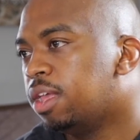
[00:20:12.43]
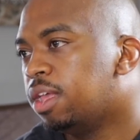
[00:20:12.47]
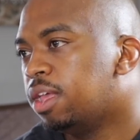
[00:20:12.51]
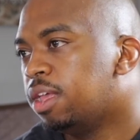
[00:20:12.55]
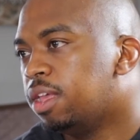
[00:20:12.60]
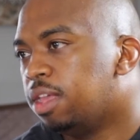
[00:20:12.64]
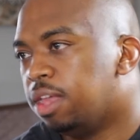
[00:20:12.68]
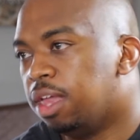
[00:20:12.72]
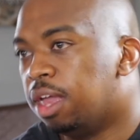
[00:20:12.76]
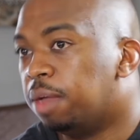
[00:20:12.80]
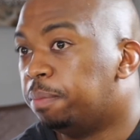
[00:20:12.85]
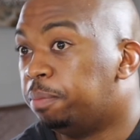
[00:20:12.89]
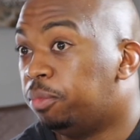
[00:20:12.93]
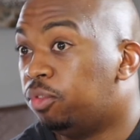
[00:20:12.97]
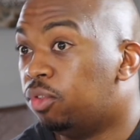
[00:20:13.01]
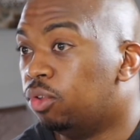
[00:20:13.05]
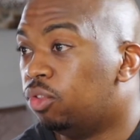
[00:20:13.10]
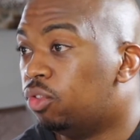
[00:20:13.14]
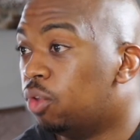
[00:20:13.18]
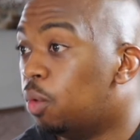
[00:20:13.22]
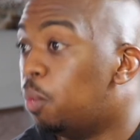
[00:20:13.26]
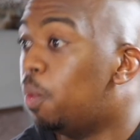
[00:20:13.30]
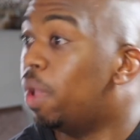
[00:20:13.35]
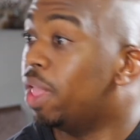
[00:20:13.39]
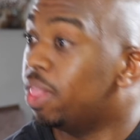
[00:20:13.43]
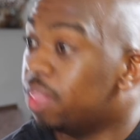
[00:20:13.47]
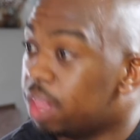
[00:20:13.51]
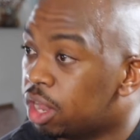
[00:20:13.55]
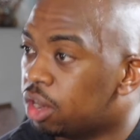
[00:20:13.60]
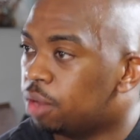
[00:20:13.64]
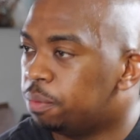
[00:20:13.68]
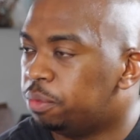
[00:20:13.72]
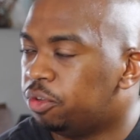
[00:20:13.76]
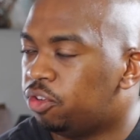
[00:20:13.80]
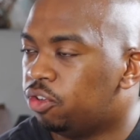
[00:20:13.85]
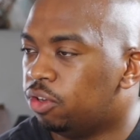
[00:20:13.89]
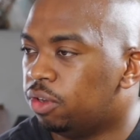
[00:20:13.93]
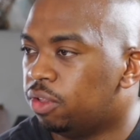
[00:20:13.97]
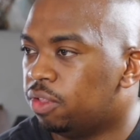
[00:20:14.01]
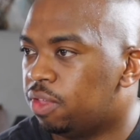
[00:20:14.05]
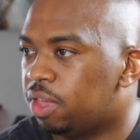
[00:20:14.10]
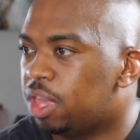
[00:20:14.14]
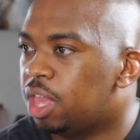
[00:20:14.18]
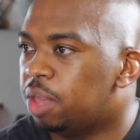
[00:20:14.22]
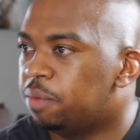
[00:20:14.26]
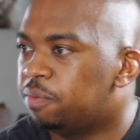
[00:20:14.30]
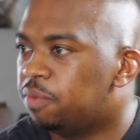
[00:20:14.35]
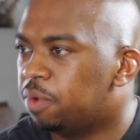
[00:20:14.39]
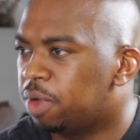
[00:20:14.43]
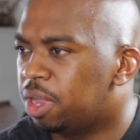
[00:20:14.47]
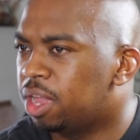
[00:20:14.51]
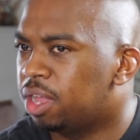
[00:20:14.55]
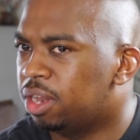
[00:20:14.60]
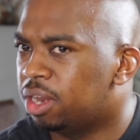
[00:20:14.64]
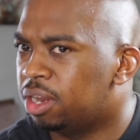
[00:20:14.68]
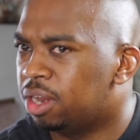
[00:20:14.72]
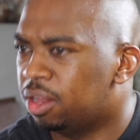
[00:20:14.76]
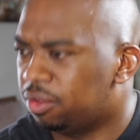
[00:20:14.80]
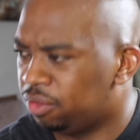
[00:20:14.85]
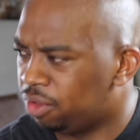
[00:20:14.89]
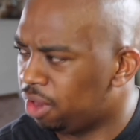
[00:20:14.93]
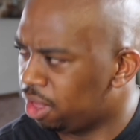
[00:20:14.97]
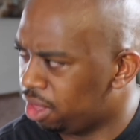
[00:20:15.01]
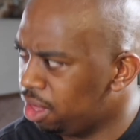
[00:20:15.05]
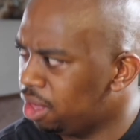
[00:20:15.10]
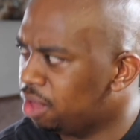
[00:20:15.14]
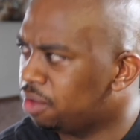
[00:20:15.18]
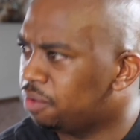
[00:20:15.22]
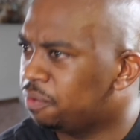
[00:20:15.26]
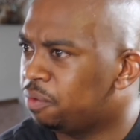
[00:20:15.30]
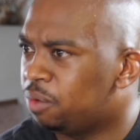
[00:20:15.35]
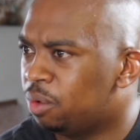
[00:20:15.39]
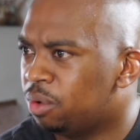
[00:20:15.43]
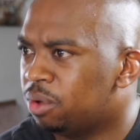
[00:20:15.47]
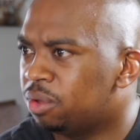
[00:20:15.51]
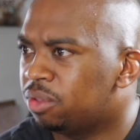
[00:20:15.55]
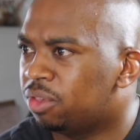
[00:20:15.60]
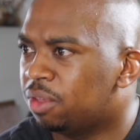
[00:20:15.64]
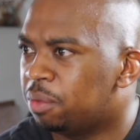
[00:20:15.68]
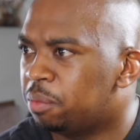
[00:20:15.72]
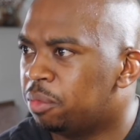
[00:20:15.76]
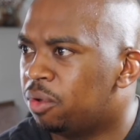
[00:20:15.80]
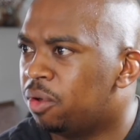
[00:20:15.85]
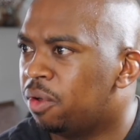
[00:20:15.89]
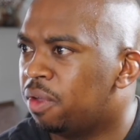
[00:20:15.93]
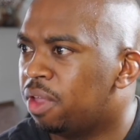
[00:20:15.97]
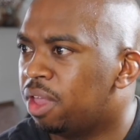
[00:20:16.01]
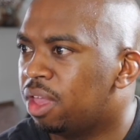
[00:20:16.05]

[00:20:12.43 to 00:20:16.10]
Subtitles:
Yeah. So when that opportunity came for Canada, I was like, yeah, of course I'm going.